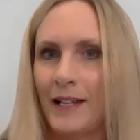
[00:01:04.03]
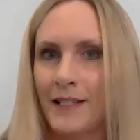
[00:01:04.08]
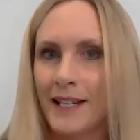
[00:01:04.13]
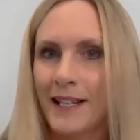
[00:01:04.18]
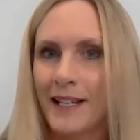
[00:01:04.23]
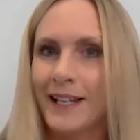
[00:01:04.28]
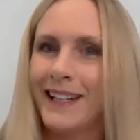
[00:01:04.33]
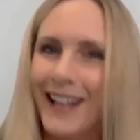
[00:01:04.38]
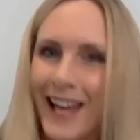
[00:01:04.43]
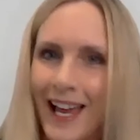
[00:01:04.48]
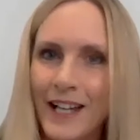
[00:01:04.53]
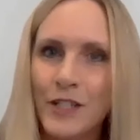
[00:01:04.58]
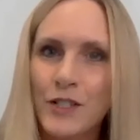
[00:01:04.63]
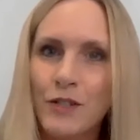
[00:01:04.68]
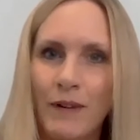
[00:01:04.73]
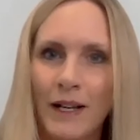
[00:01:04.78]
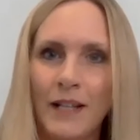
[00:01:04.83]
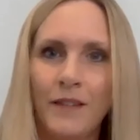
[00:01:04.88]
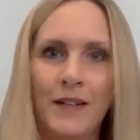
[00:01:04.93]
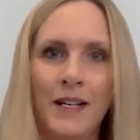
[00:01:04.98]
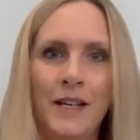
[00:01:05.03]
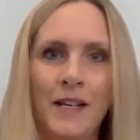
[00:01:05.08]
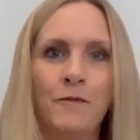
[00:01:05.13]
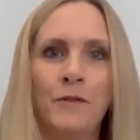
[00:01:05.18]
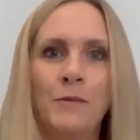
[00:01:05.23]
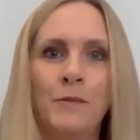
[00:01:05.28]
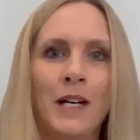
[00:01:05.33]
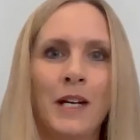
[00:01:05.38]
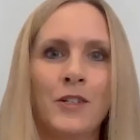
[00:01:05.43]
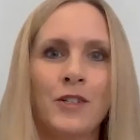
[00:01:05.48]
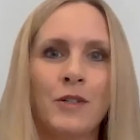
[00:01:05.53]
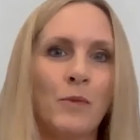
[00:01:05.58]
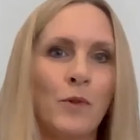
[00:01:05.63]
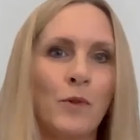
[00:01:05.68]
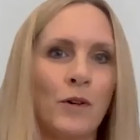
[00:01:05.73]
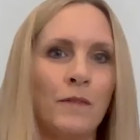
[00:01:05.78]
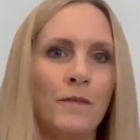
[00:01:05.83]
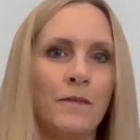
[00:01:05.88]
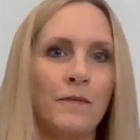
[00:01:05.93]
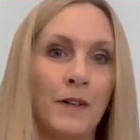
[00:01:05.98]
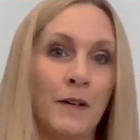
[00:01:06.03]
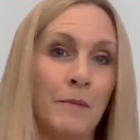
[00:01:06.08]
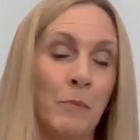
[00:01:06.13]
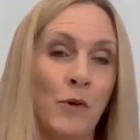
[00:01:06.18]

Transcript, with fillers: and collect relevant information more,